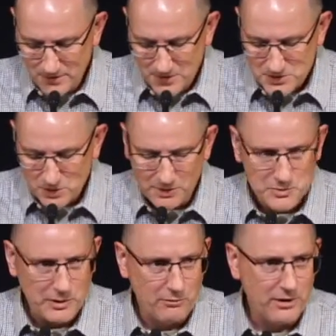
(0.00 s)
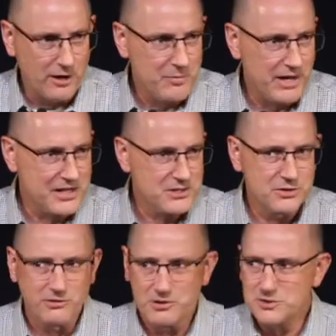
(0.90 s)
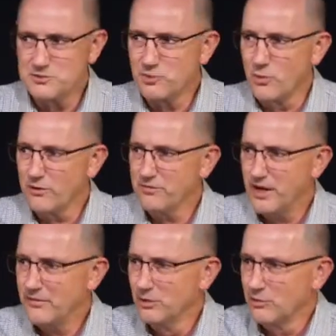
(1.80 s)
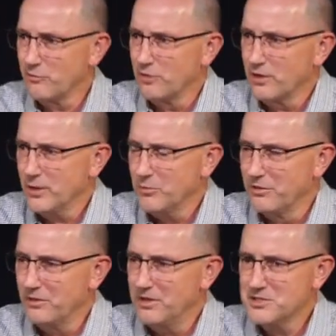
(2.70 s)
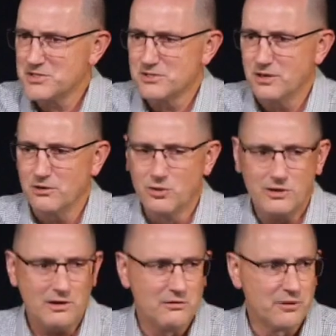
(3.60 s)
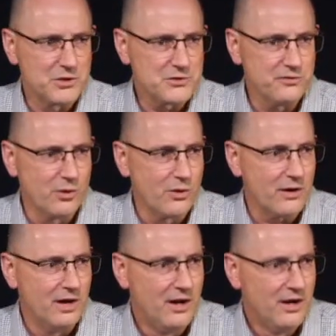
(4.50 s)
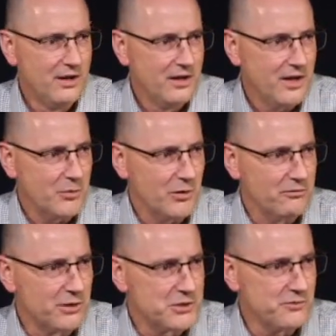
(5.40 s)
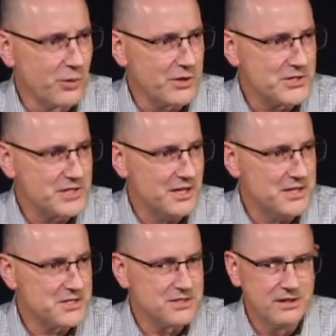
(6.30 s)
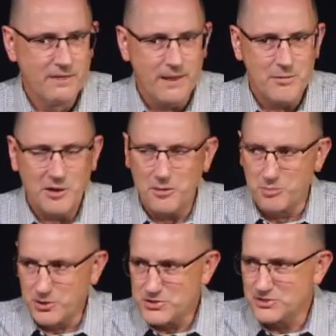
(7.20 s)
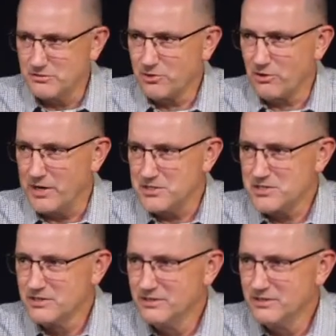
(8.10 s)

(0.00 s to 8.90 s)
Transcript: So, as we read our passage, verses 4 and 5, look for a couple of things. Uh, look in verse 4 at what verse 4 says about the person of Christ.